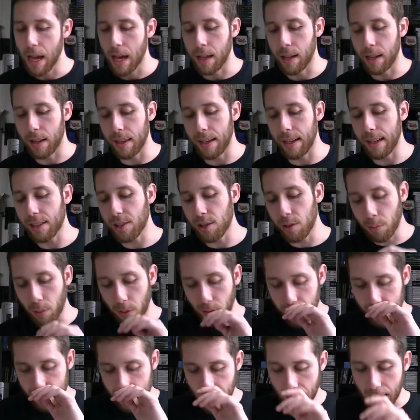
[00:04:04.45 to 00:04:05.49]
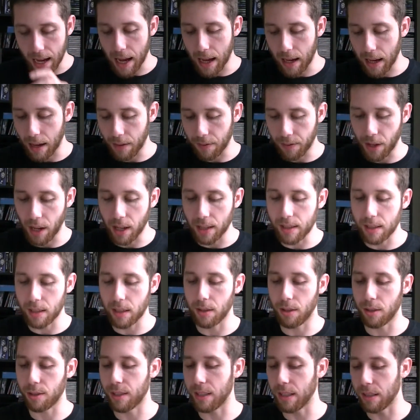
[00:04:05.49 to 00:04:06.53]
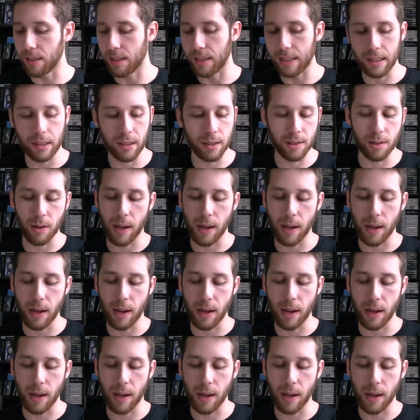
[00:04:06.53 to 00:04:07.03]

The next two movies I have not, they're still sealed,